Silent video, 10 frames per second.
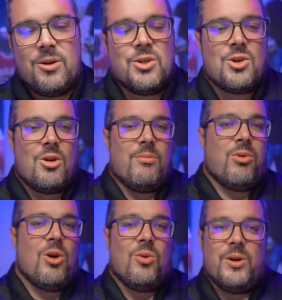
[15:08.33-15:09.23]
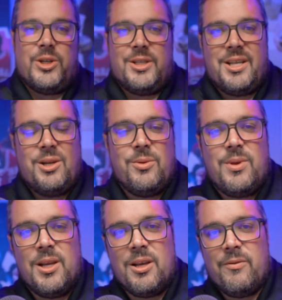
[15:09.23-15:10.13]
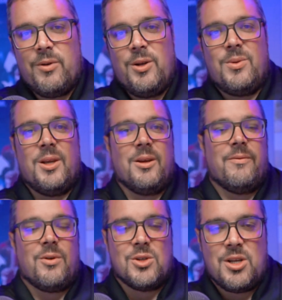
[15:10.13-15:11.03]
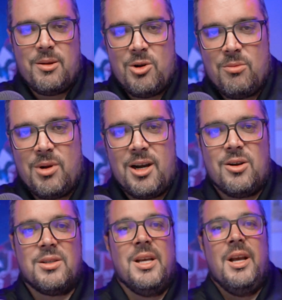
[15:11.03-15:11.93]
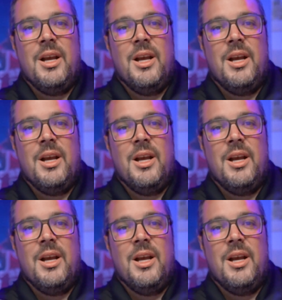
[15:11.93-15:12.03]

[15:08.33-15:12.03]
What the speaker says: There's certain brokerages that you think of when you think of first-time home buyers.